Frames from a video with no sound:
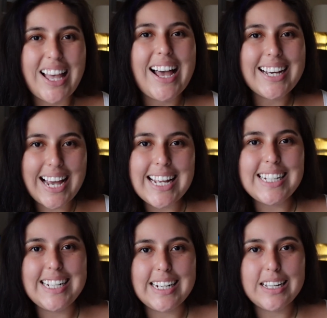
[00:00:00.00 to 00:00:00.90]
I kind
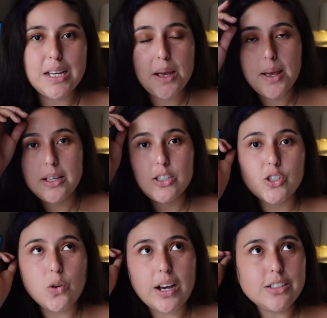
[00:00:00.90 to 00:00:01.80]
of need it.
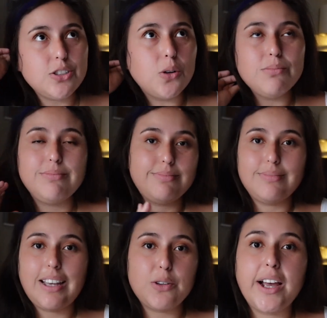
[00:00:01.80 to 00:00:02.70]
So I don't
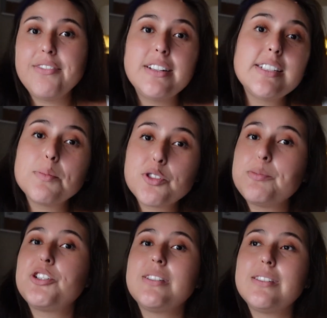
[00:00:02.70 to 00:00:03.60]
have any
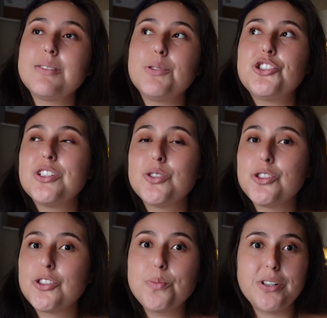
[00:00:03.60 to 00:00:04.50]
subscriptions, which is
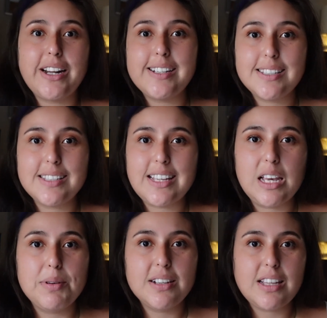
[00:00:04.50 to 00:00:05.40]
super nice to
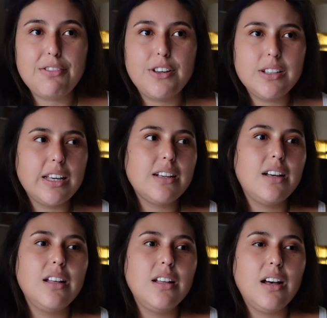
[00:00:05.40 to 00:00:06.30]
say because I feel like
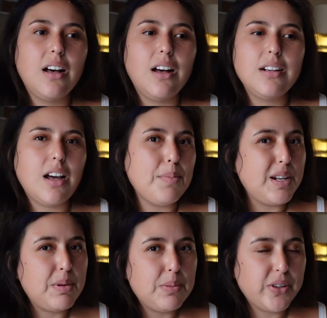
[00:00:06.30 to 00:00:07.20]
not
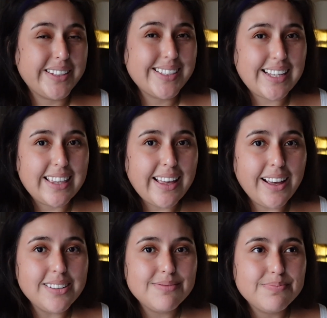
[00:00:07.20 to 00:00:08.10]
many people can say that.